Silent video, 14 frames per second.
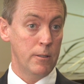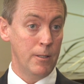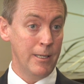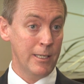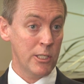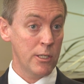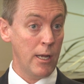The
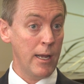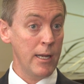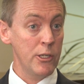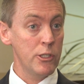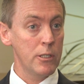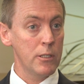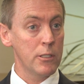next
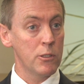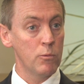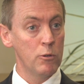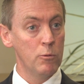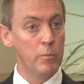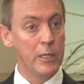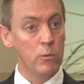stage is that
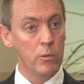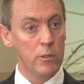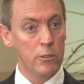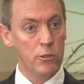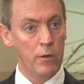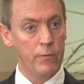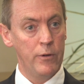we'll meet with the
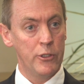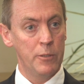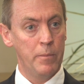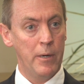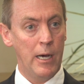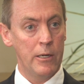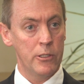joint venture
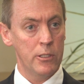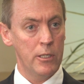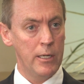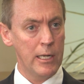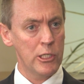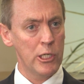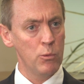partners
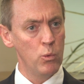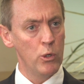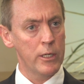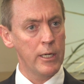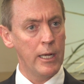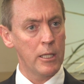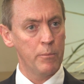and actually
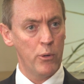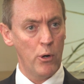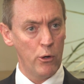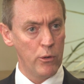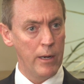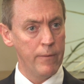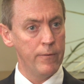work out the
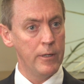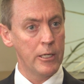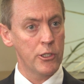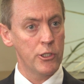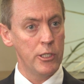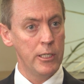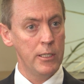program for
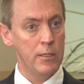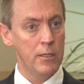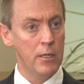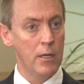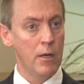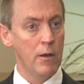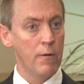next year,
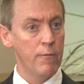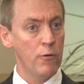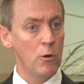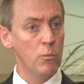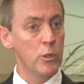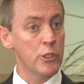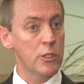
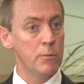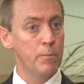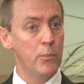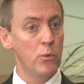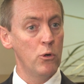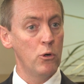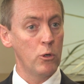from which the
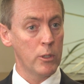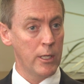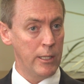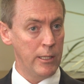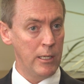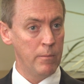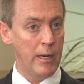board
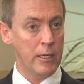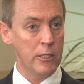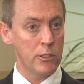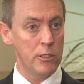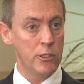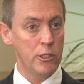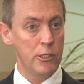can then make
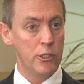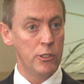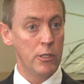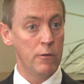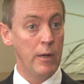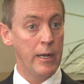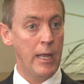its
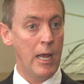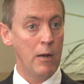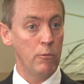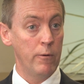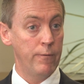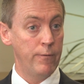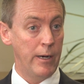decisions around how
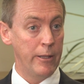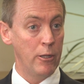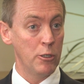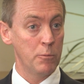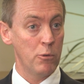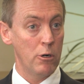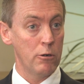it will fund
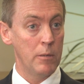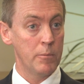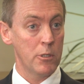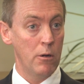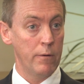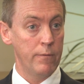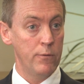those programs
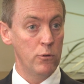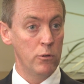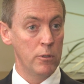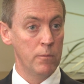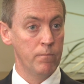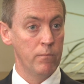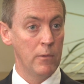going
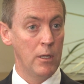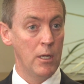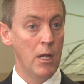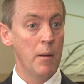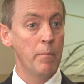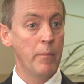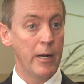forward.
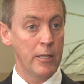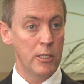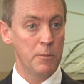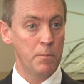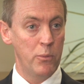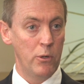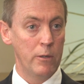But at
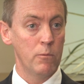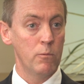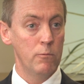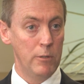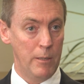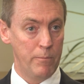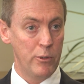this point,
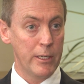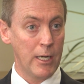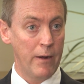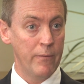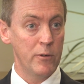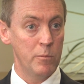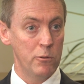we are pretty
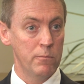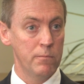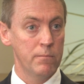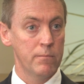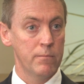comfortable.